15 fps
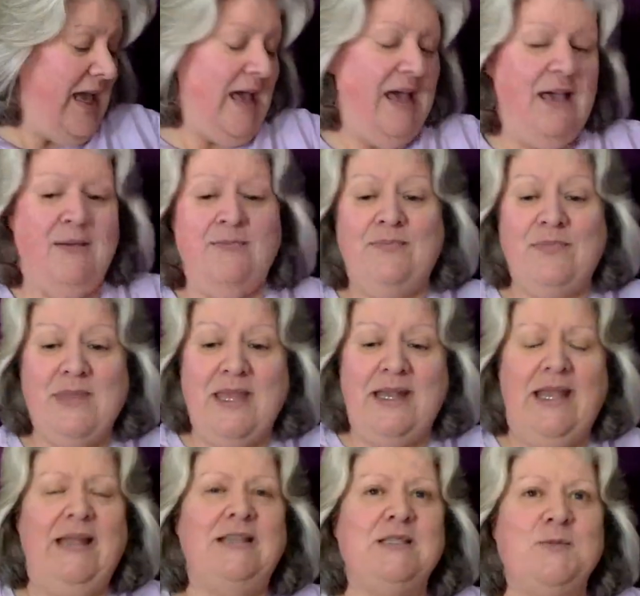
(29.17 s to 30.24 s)
And I
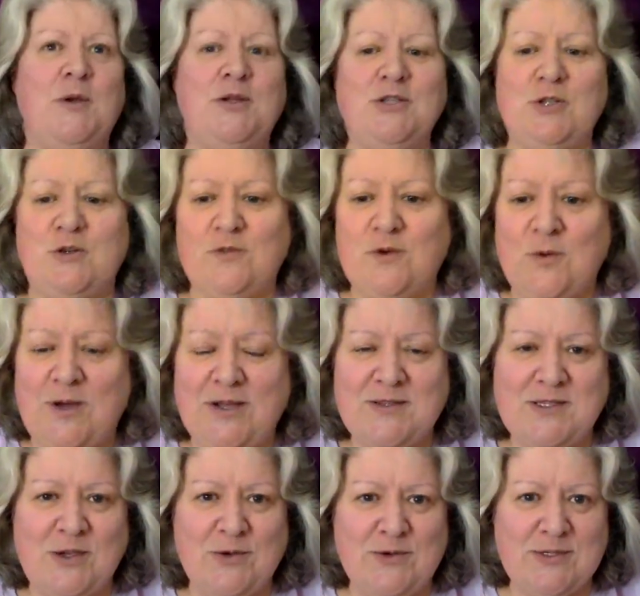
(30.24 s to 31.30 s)
hadn't spoken to her for a while,
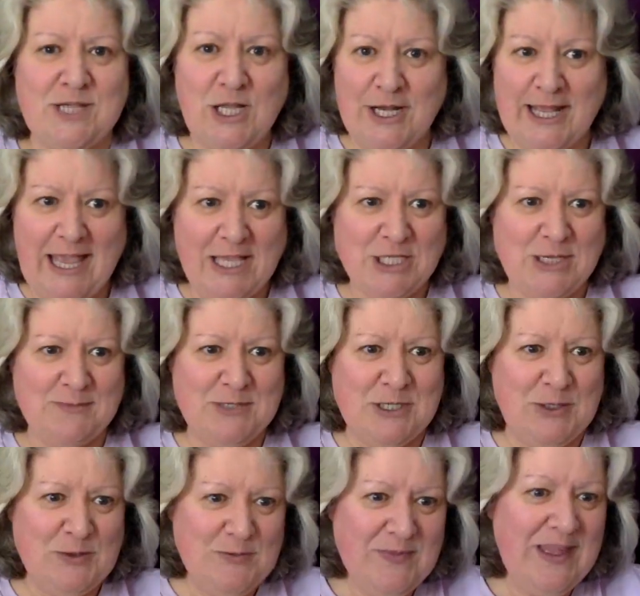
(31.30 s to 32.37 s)
so it was a lot of catch up to
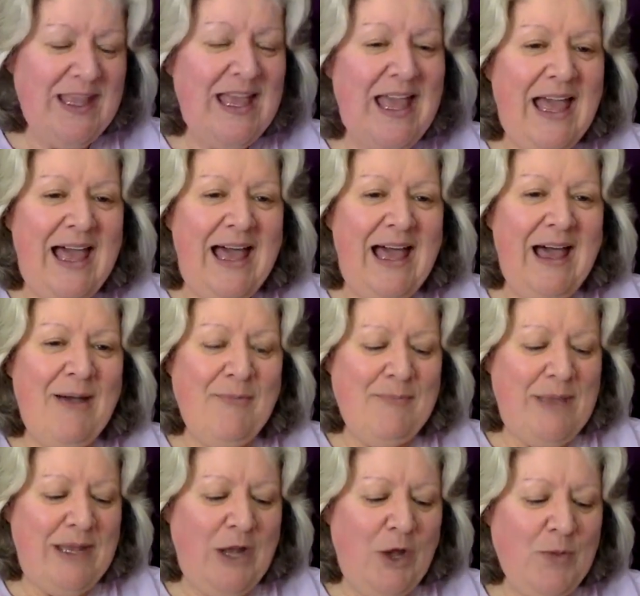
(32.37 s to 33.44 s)
do.
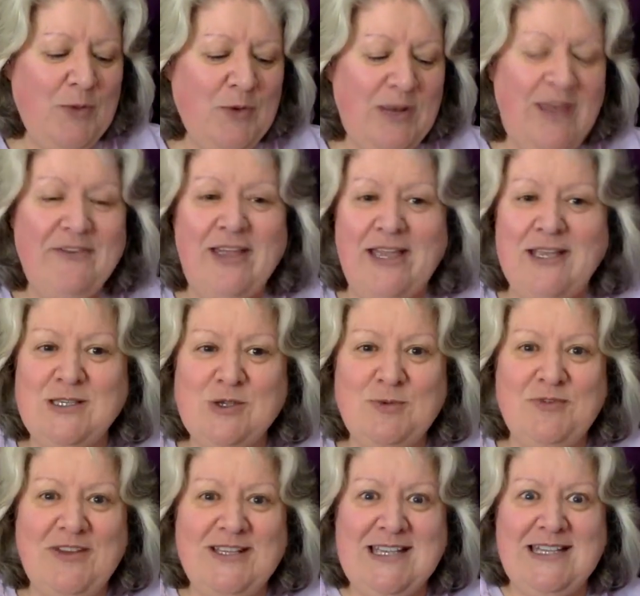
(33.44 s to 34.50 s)
But hope you're all having a super
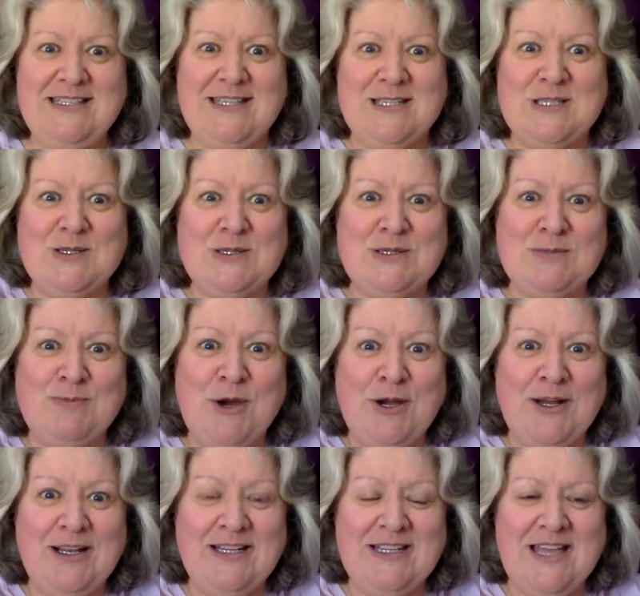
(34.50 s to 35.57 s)
fantastic,
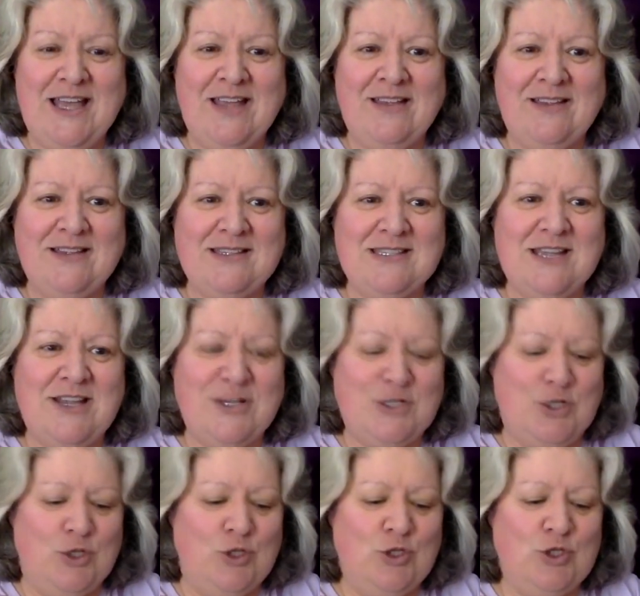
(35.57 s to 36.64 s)
sparkling start
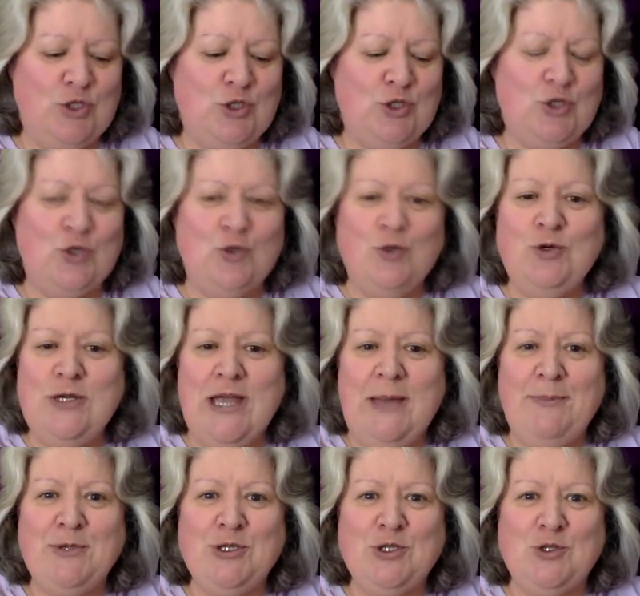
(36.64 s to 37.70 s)
to Tune Up
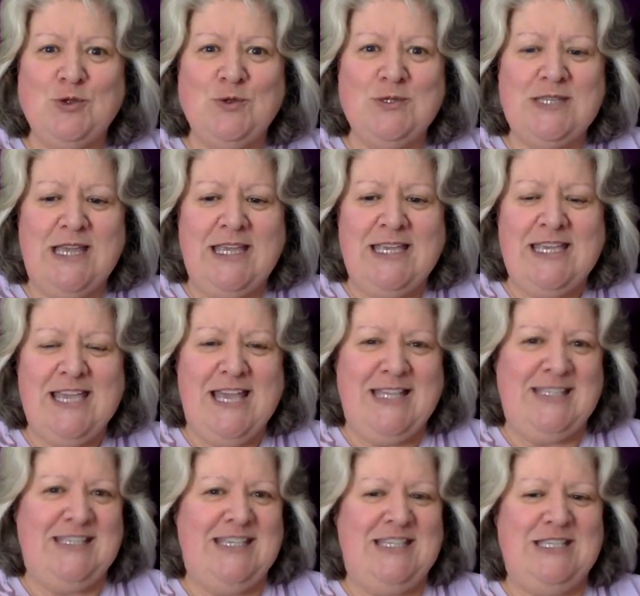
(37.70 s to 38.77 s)
Tuesday.
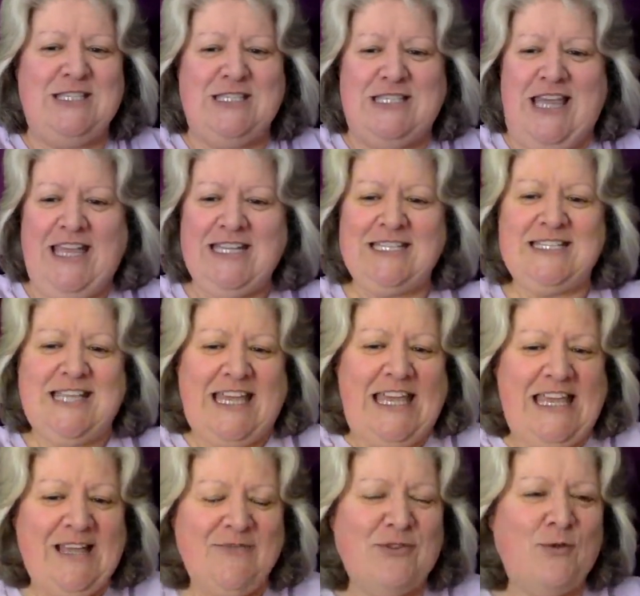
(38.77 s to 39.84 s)
Yes, it's that
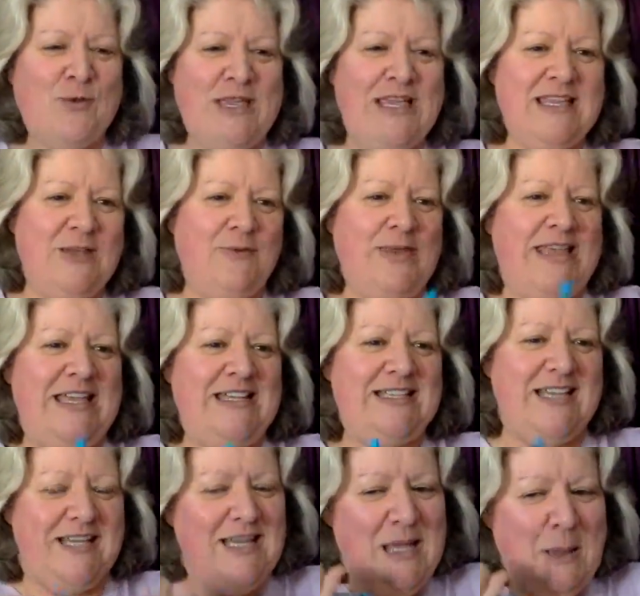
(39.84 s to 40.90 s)
day of the week that we get
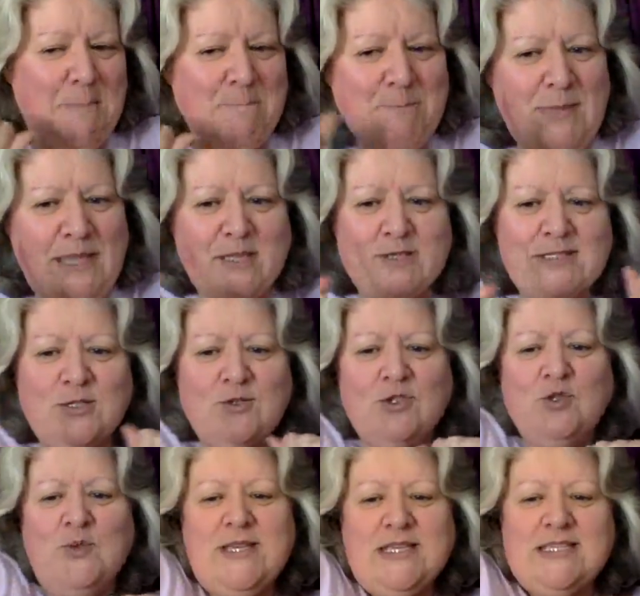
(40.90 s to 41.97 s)
to make those little
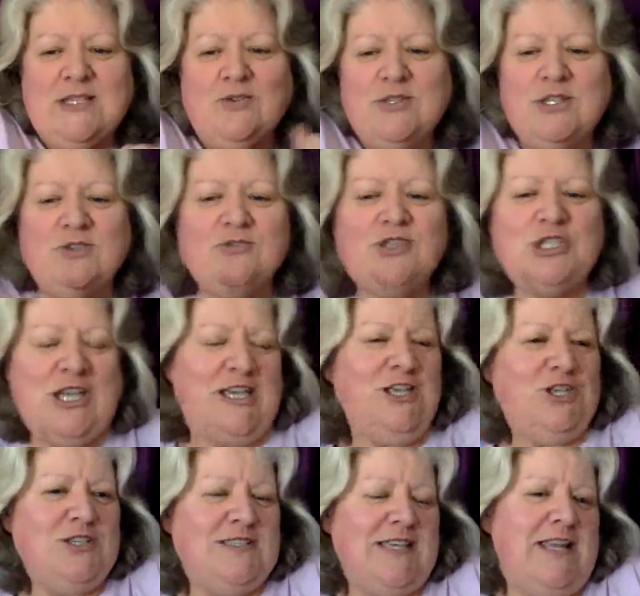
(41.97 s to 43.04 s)
tweaks, those little
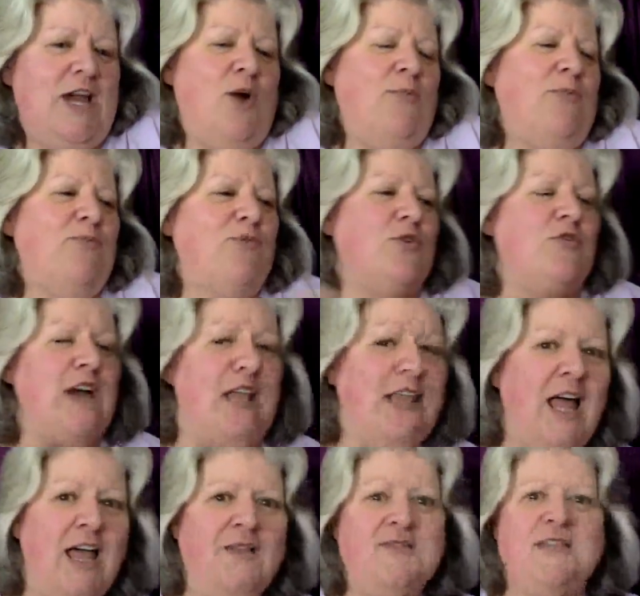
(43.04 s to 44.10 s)
changes that help improve our
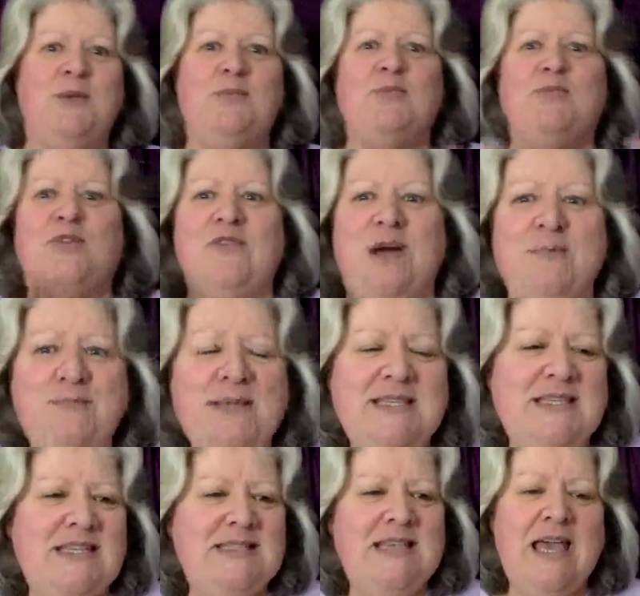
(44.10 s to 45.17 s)
lives, help improve our
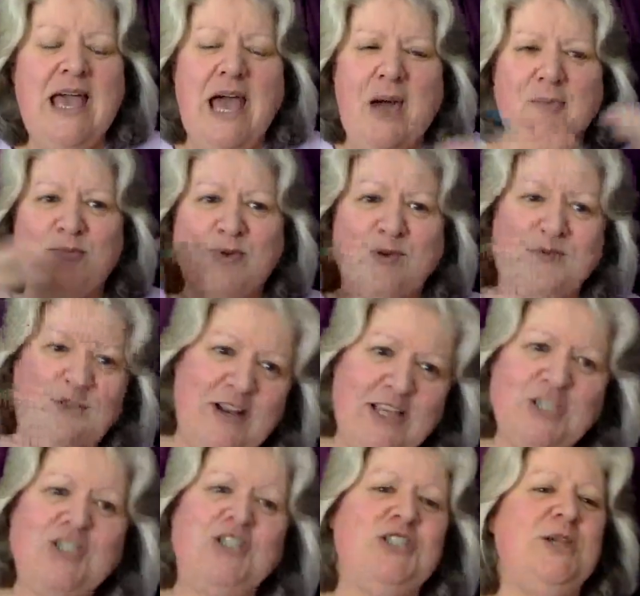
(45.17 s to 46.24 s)
business, help improve
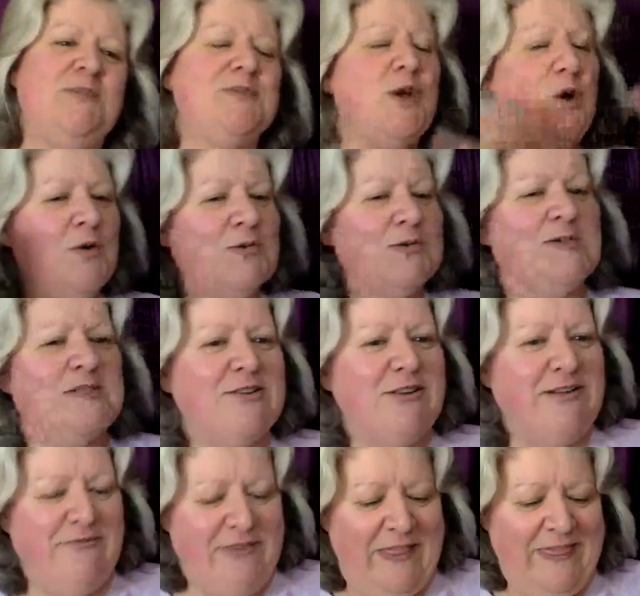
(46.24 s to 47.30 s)
relationships, all sorts of
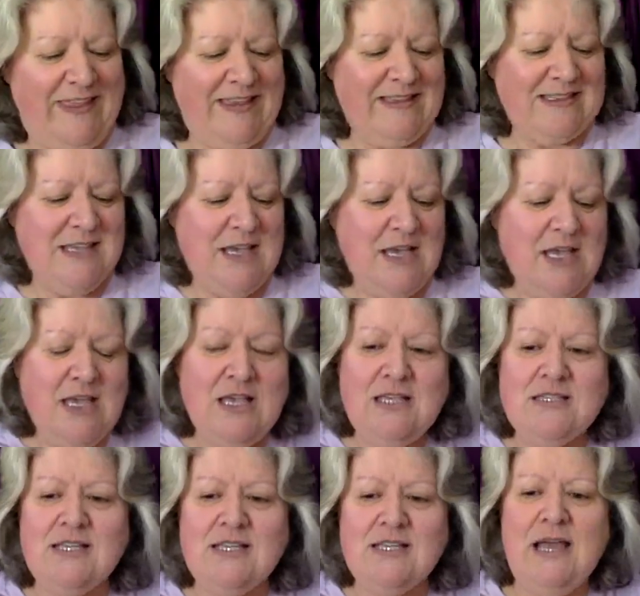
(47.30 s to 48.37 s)
great fun things.
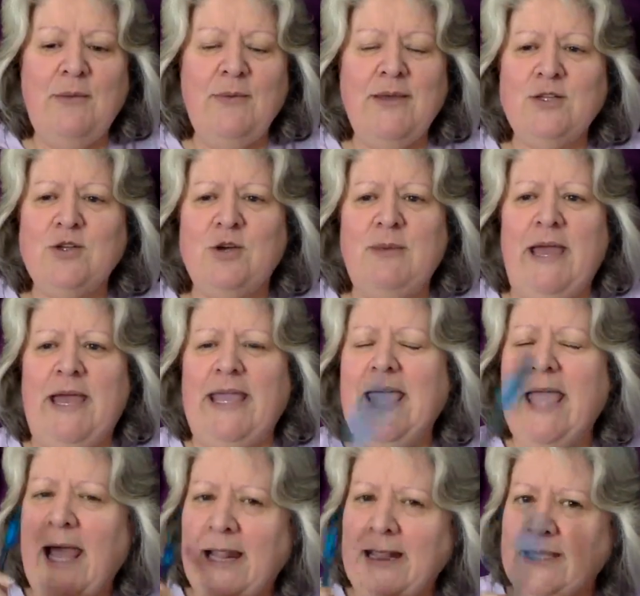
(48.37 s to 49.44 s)
So today we're going to talk about
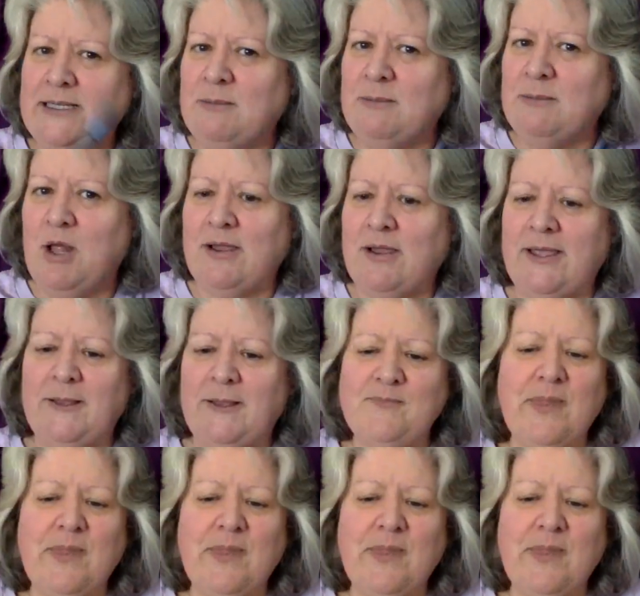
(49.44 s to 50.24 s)
calendar blocking.